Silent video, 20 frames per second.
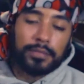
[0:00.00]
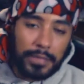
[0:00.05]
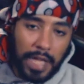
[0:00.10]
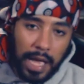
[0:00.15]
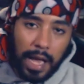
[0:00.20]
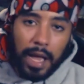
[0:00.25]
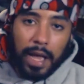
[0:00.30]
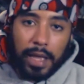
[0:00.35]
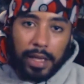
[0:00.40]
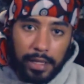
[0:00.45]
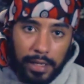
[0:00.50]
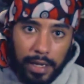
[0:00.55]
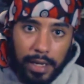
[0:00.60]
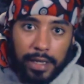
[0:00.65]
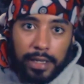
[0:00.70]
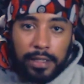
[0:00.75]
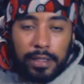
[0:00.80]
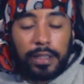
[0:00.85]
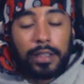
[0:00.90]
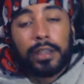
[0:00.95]

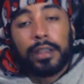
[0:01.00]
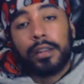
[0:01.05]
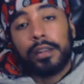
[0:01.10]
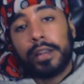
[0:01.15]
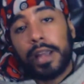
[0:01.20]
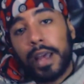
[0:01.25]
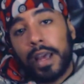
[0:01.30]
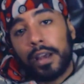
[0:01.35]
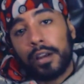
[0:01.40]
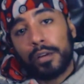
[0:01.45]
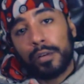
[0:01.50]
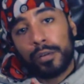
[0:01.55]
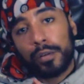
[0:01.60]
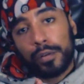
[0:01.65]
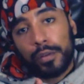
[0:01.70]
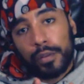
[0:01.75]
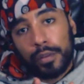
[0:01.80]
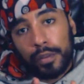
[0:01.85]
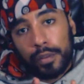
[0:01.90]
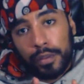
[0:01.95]
Alright. Now,
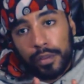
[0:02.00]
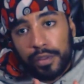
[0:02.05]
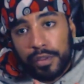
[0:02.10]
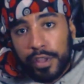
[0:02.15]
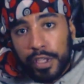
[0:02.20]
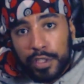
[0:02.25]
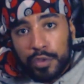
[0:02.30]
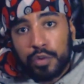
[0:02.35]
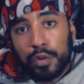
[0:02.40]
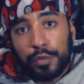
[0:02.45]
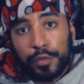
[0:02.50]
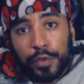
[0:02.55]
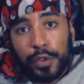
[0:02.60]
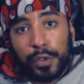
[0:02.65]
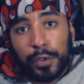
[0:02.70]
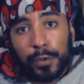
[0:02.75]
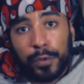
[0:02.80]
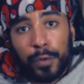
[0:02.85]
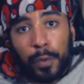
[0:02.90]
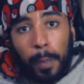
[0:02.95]
this
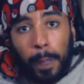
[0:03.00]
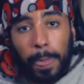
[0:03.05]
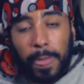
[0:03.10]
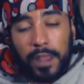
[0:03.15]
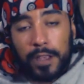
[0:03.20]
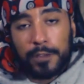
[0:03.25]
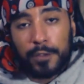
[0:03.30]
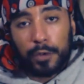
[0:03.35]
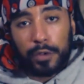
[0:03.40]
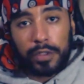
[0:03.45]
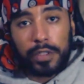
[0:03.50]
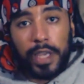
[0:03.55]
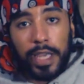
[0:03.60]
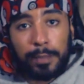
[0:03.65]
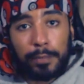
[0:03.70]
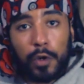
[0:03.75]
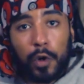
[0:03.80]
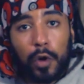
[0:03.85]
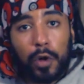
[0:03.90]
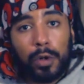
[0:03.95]
review is on a
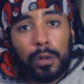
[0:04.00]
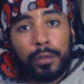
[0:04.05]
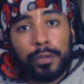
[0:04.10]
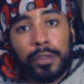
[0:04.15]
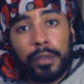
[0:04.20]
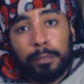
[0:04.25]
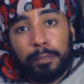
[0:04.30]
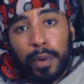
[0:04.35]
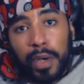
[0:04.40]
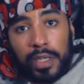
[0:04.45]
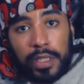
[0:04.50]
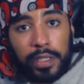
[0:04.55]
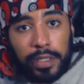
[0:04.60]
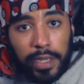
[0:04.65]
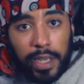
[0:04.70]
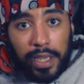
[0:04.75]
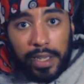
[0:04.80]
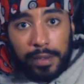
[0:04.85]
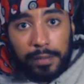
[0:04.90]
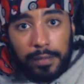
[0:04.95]
game called The Bucket
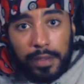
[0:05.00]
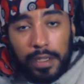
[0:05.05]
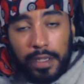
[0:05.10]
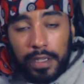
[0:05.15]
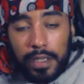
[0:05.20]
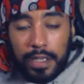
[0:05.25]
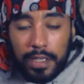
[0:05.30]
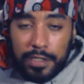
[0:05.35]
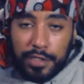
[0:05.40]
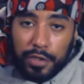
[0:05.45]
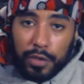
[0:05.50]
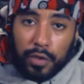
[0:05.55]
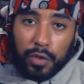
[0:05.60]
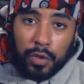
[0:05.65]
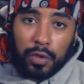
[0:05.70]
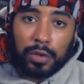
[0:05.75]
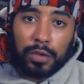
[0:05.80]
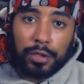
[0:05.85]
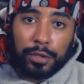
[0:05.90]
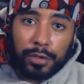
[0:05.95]
Knight. It's a
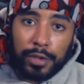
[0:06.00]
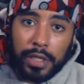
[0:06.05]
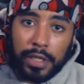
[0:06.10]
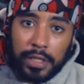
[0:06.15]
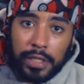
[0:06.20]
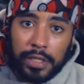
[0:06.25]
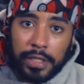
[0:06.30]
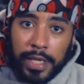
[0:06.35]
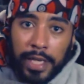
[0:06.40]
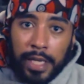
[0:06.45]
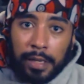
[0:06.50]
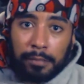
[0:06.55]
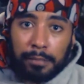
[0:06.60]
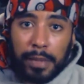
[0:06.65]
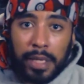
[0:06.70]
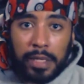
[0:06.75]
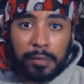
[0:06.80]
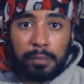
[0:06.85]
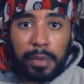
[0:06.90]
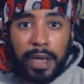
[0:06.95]
cool little indie game
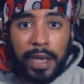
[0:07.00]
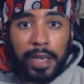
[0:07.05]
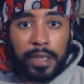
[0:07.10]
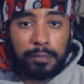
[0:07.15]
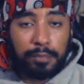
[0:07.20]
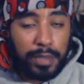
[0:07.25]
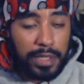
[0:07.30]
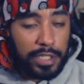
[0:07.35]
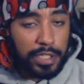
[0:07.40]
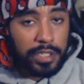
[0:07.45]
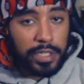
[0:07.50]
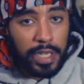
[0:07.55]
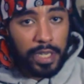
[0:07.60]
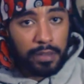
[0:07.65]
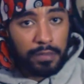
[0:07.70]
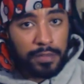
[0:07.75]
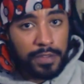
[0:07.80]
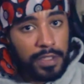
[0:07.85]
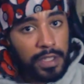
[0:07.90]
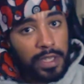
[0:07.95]
made by Pigeon
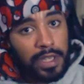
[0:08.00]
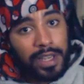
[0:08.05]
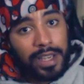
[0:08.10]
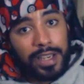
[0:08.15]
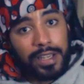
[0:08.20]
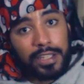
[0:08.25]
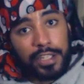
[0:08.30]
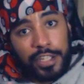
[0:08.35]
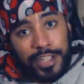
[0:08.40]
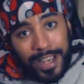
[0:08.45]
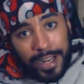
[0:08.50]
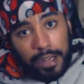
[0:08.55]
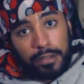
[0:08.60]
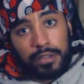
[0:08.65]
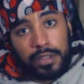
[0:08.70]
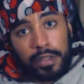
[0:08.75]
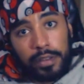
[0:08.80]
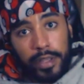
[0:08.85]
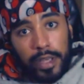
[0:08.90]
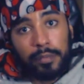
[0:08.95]
Devs, and shout out
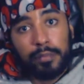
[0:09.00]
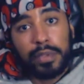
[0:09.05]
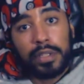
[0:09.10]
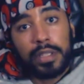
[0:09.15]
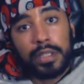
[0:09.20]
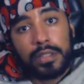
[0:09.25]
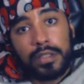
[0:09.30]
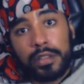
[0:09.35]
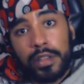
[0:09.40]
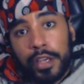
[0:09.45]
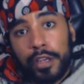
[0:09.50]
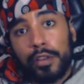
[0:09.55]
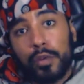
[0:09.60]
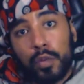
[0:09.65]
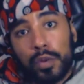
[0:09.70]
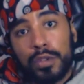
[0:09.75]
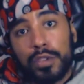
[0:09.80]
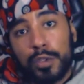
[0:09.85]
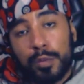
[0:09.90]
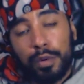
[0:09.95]
to them because they're the
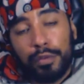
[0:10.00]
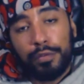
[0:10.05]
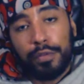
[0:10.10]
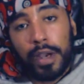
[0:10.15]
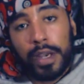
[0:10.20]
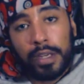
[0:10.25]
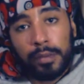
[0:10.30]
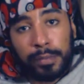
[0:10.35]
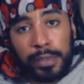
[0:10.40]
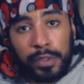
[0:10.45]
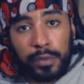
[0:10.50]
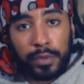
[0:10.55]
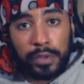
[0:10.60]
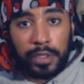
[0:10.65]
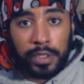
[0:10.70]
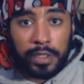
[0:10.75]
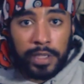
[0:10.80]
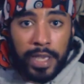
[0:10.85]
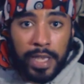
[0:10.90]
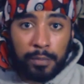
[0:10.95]
ones who provided me with
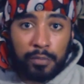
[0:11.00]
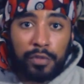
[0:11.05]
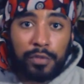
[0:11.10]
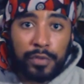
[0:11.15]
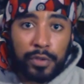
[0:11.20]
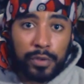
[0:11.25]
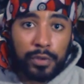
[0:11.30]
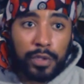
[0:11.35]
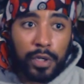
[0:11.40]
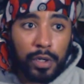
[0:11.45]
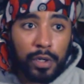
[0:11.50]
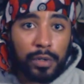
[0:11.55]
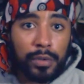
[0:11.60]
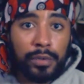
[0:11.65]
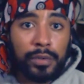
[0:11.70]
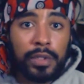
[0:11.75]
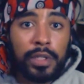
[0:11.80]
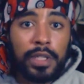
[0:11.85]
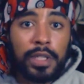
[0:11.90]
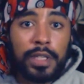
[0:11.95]
the game review
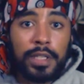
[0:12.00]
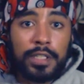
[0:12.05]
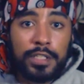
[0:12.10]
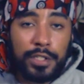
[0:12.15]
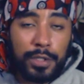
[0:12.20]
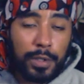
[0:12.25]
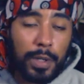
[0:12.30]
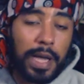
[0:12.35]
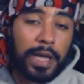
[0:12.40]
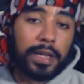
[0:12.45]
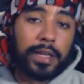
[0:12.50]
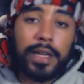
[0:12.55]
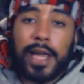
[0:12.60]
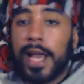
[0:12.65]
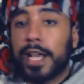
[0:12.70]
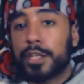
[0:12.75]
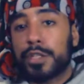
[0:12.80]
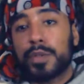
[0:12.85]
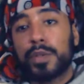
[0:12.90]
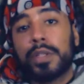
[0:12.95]
code so I can
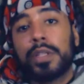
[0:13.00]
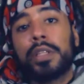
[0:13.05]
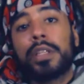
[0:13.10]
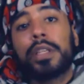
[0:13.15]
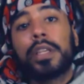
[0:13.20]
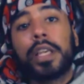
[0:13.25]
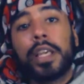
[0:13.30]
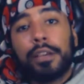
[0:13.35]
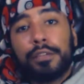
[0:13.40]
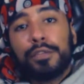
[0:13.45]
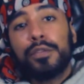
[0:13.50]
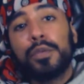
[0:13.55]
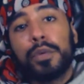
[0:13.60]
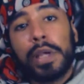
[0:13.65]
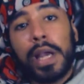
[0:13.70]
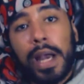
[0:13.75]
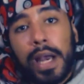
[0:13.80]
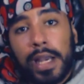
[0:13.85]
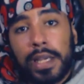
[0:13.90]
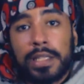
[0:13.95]
actually give you
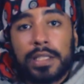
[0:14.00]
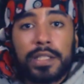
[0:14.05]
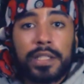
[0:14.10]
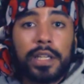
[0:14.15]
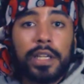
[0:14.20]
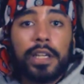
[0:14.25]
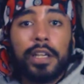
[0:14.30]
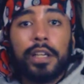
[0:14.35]
guys